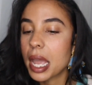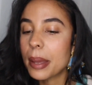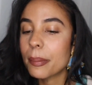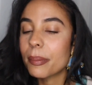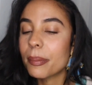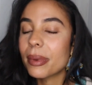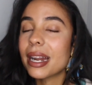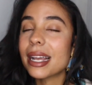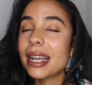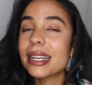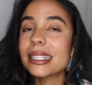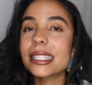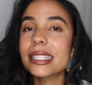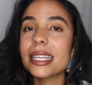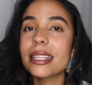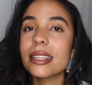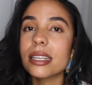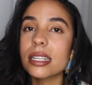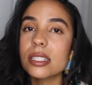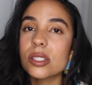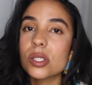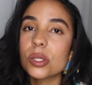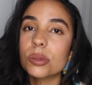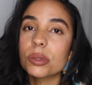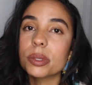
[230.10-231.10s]
But I say
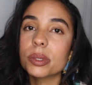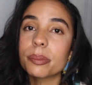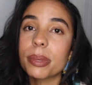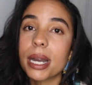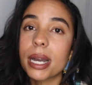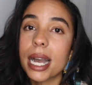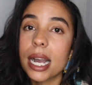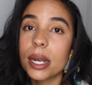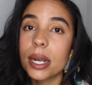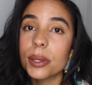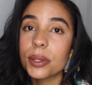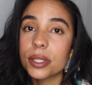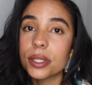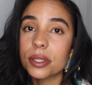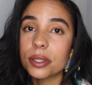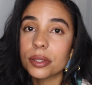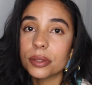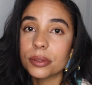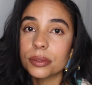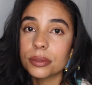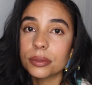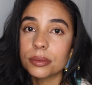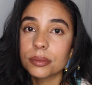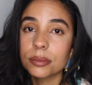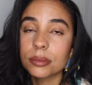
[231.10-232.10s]
that to empower
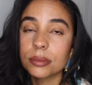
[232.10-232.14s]
you,